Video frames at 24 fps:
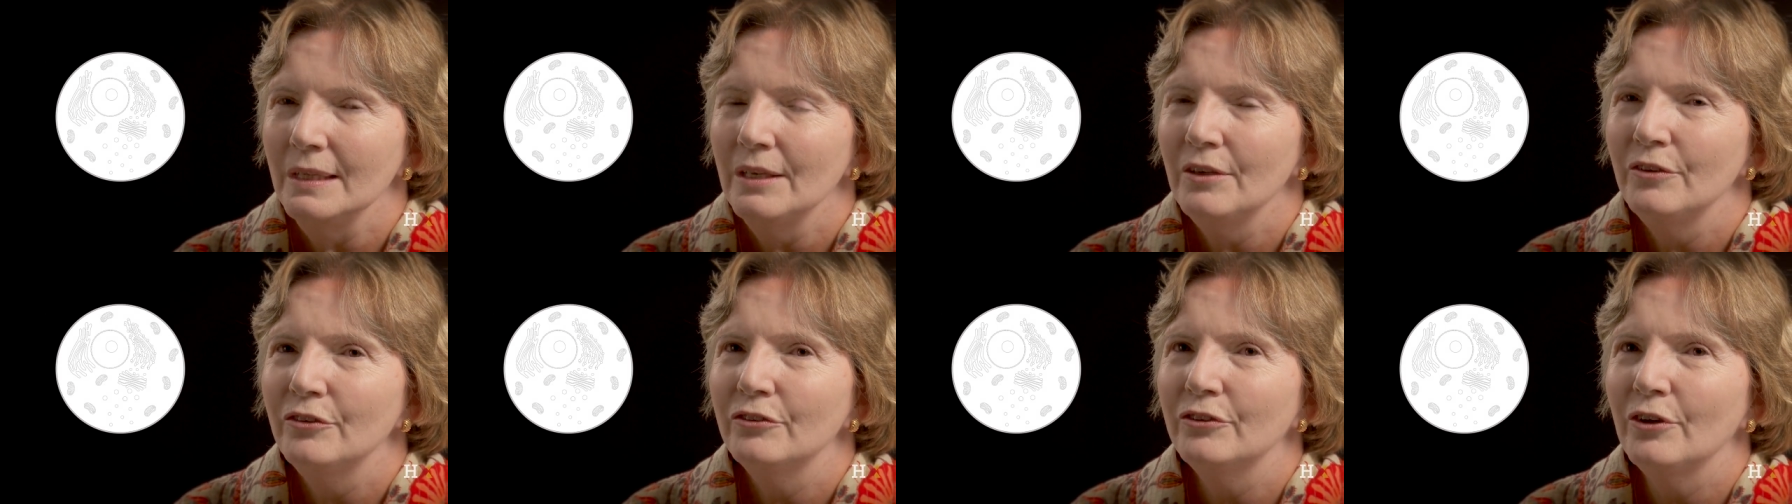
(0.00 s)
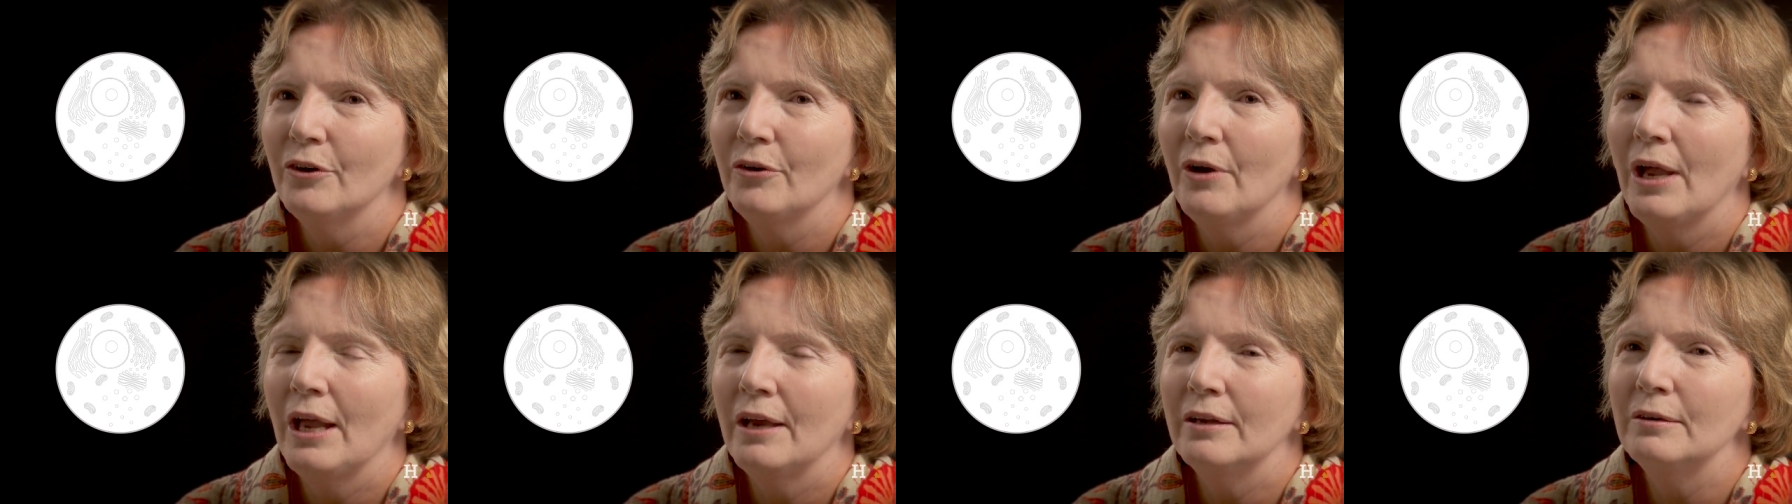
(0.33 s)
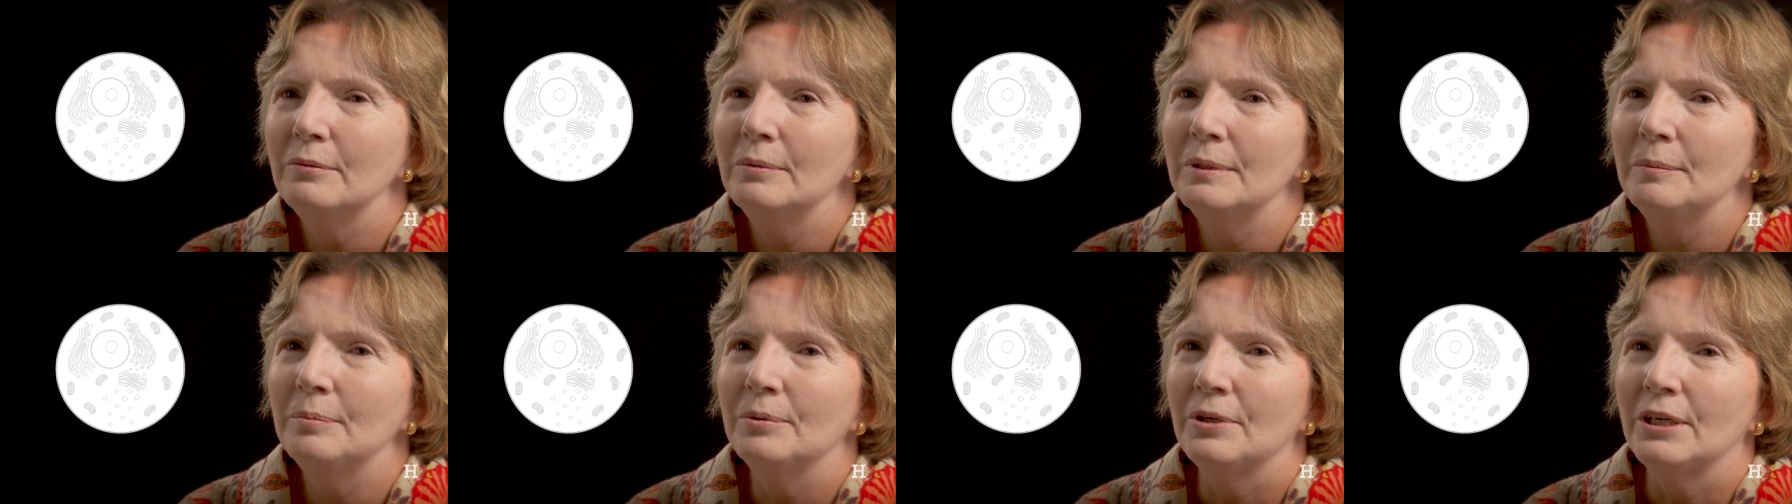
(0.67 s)
So how
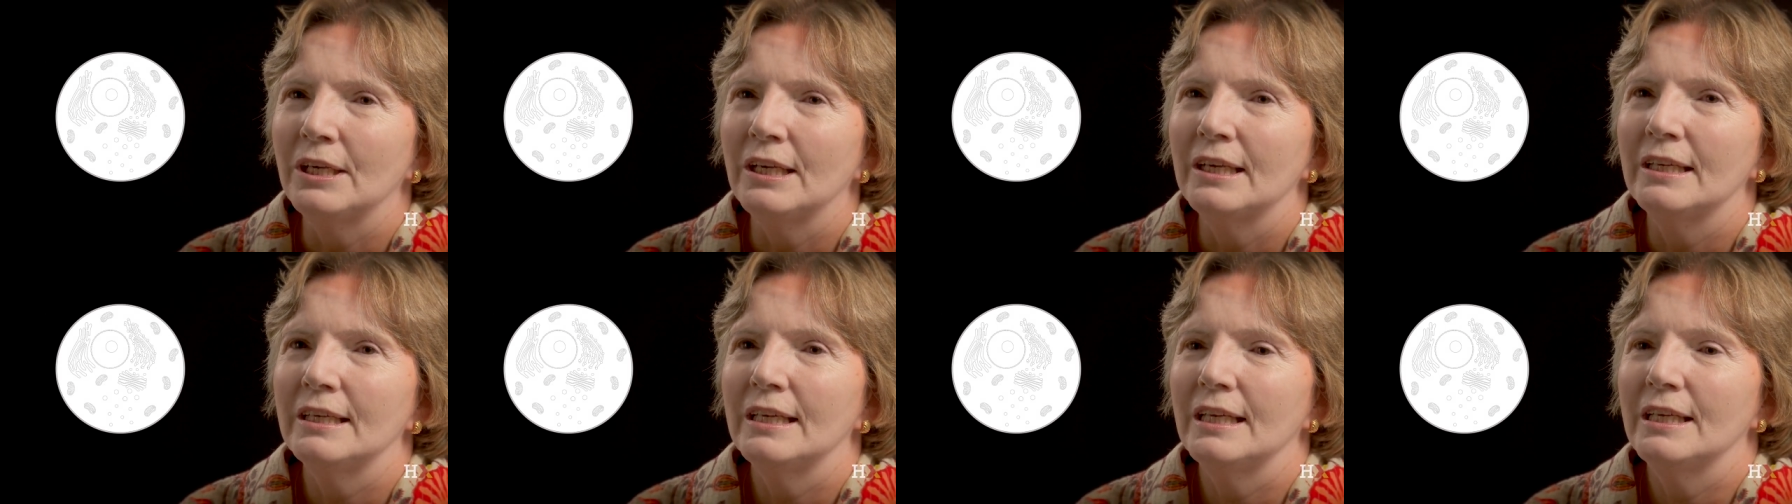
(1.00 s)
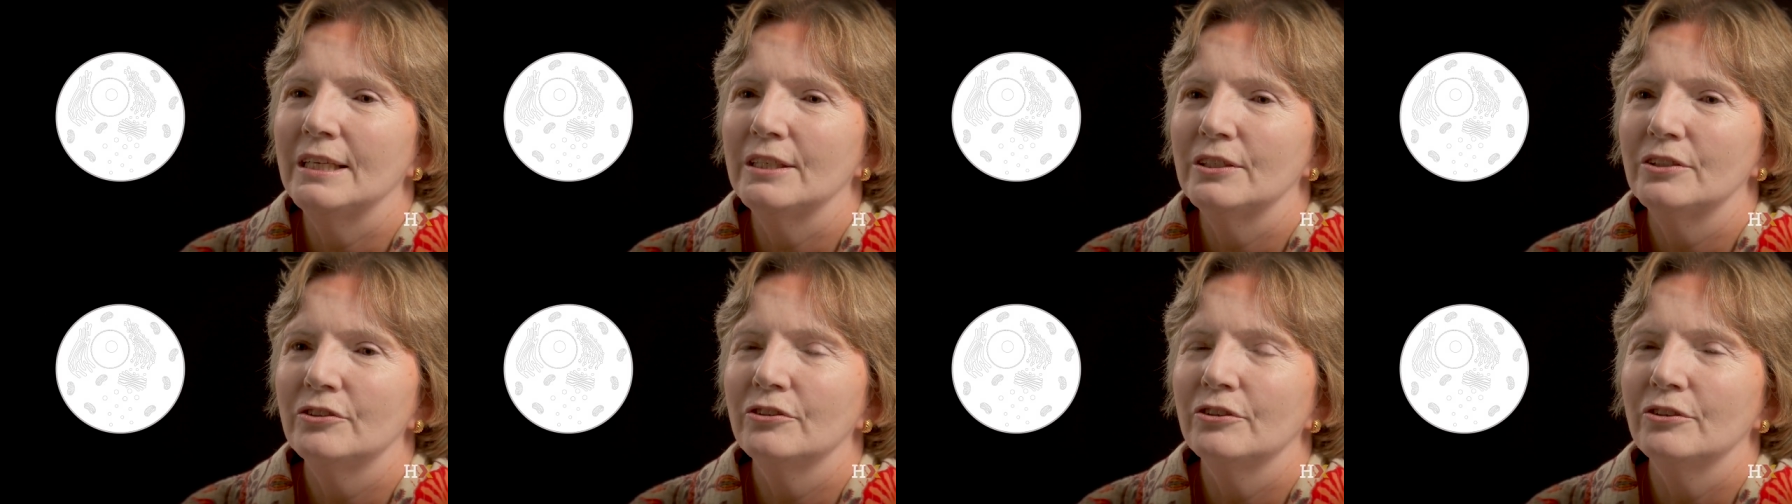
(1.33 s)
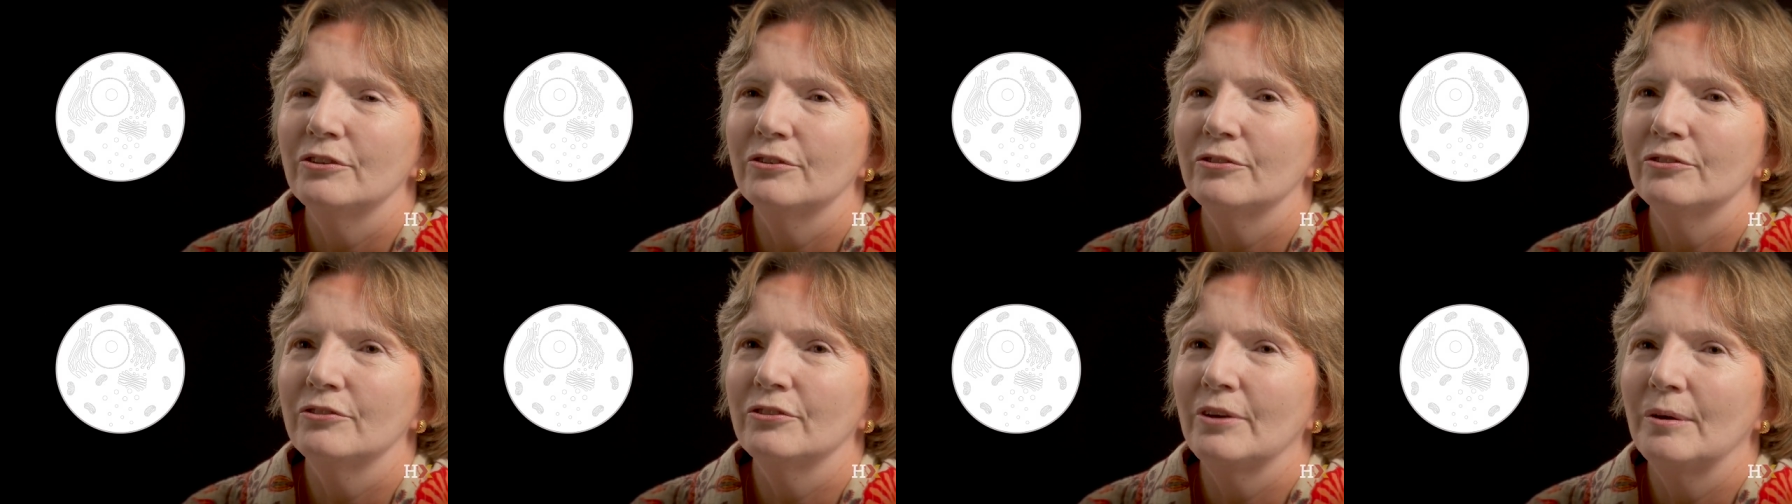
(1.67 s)
do we bring it
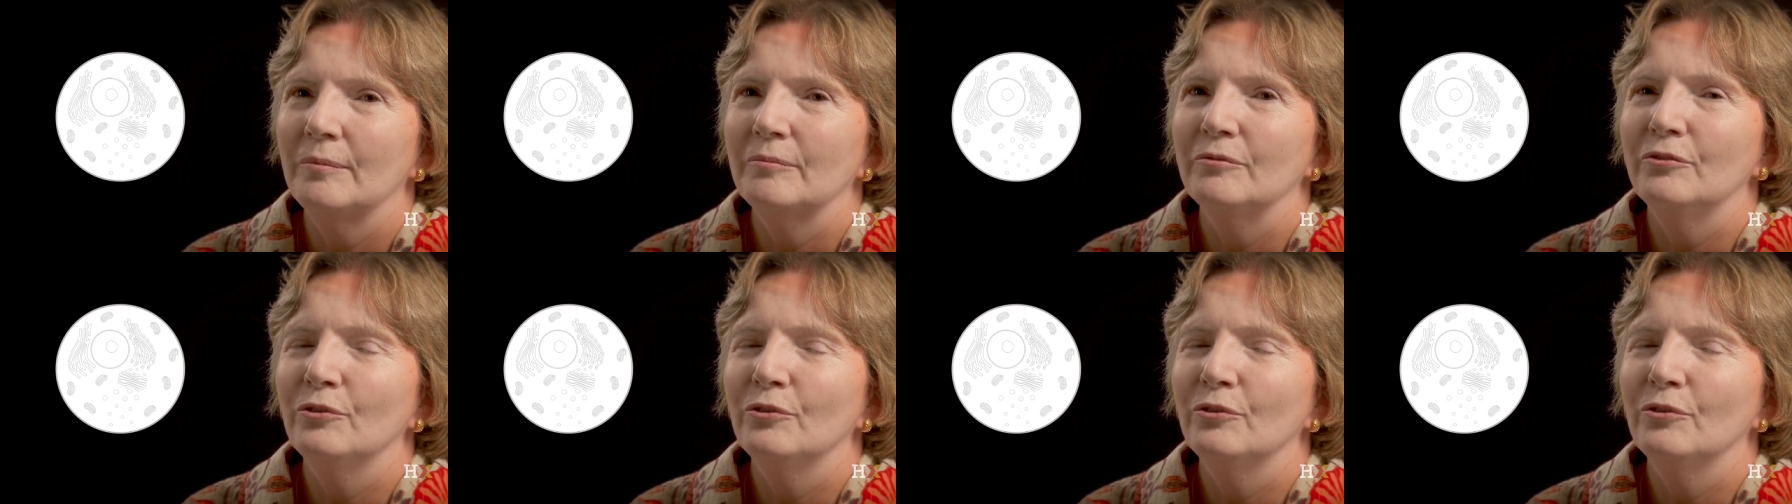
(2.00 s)
into some